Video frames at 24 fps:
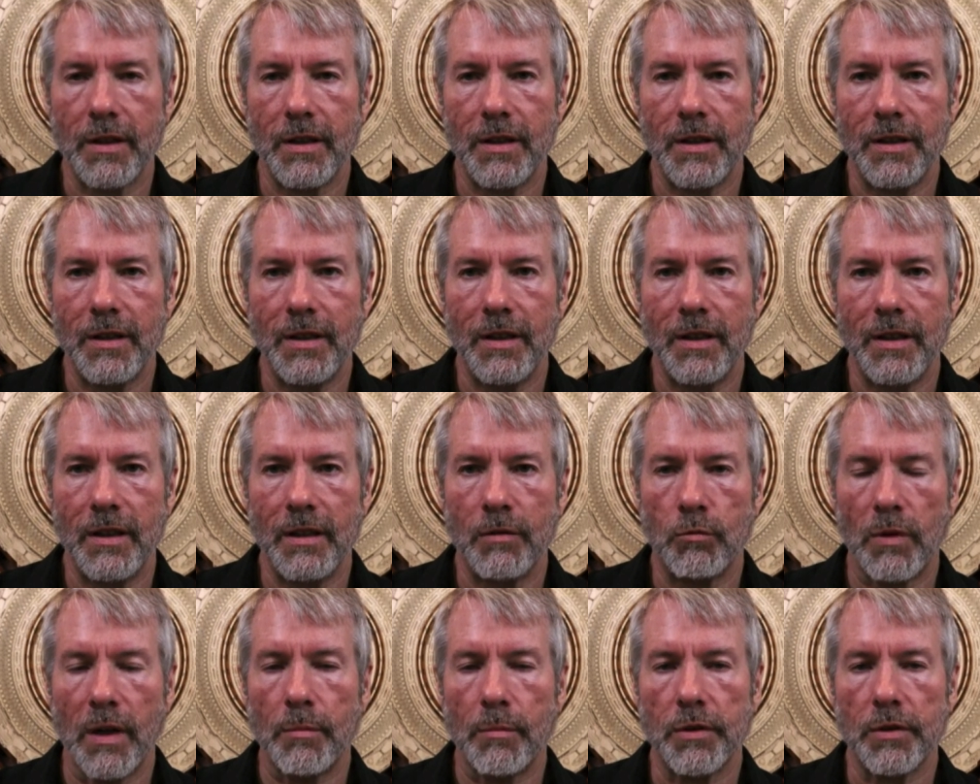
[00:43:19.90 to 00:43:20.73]
it
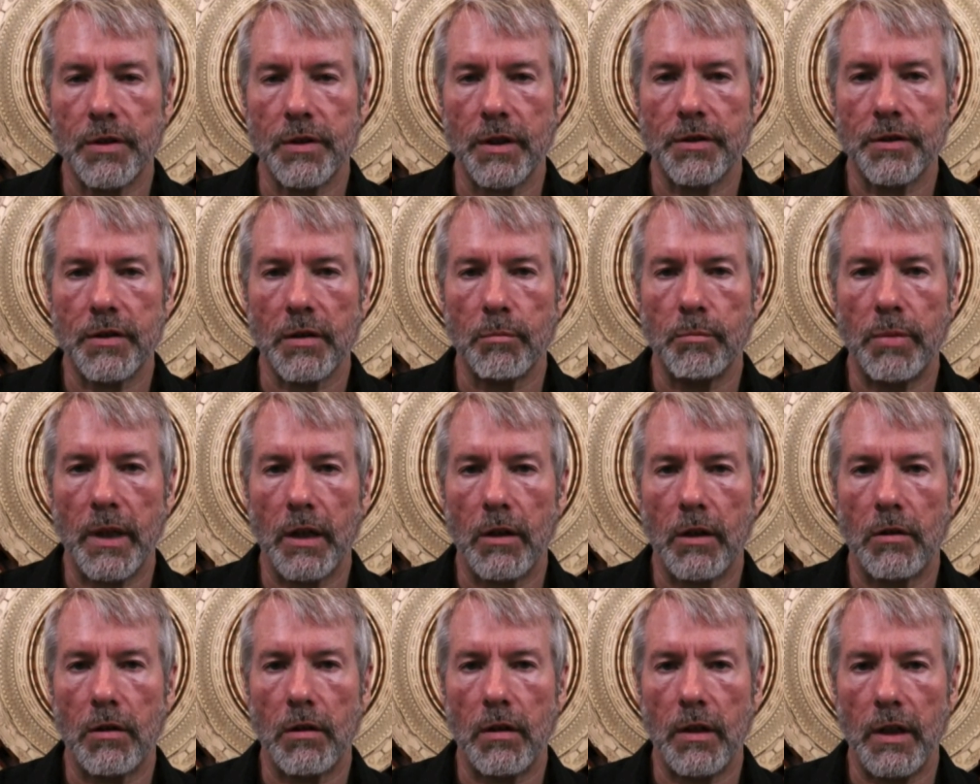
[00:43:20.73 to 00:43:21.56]
represents a
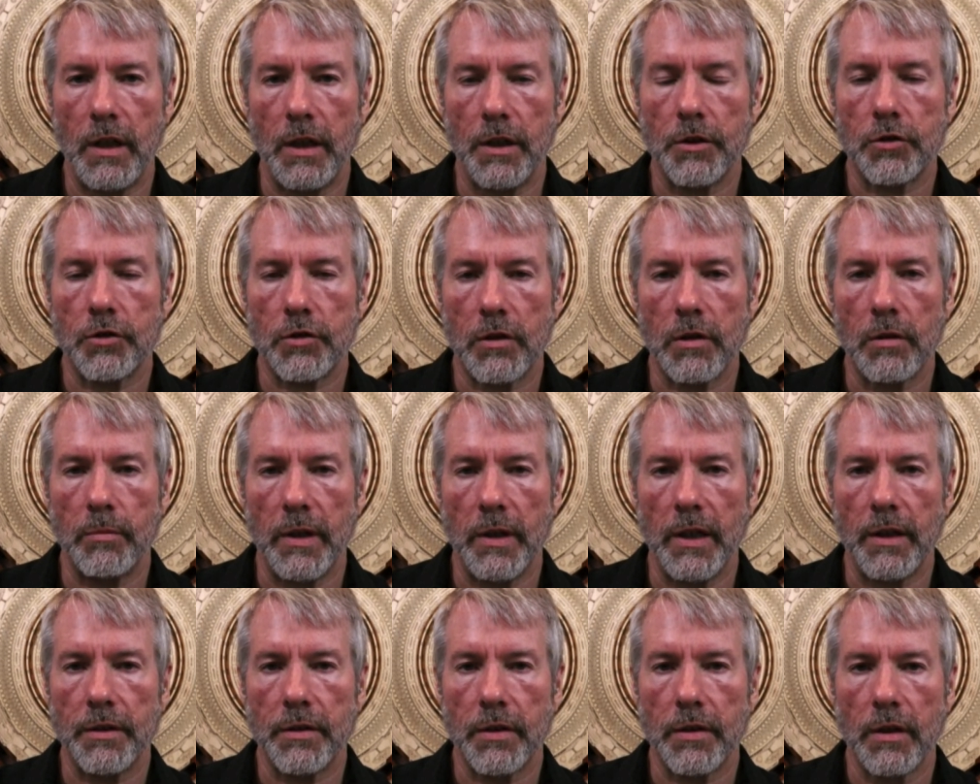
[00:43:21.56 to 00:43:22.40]
bearer
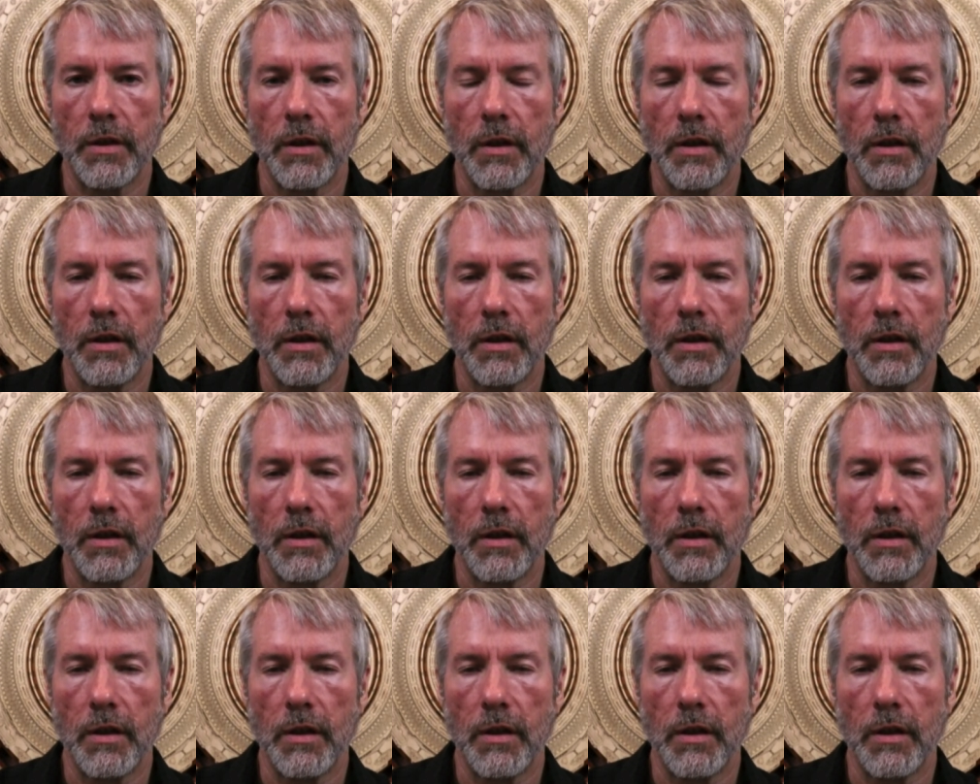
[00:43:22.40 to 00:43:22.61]
instrument